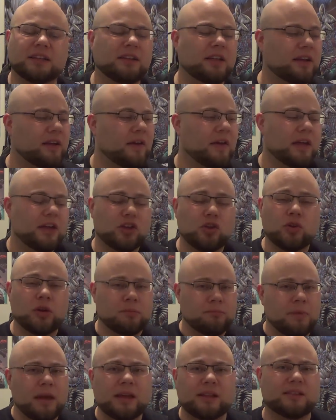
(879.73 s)
Like, you
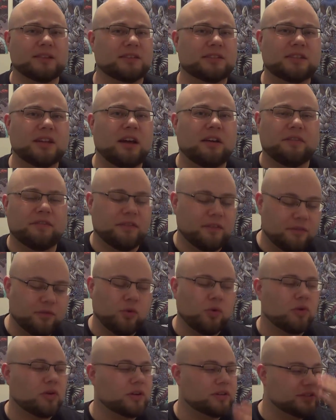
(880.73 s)
can make this stuff, of
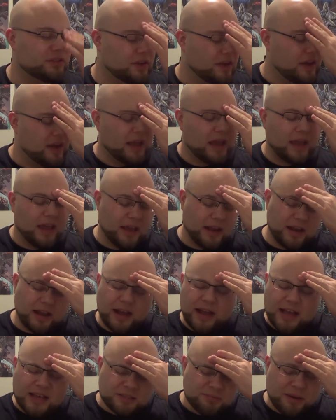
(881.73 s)
course. And I
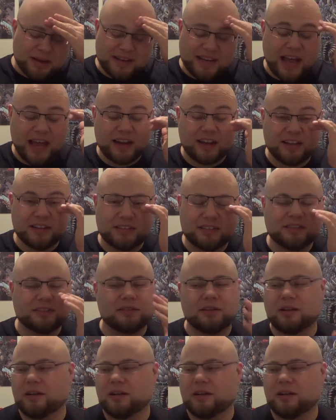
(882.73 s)
asked my dad, because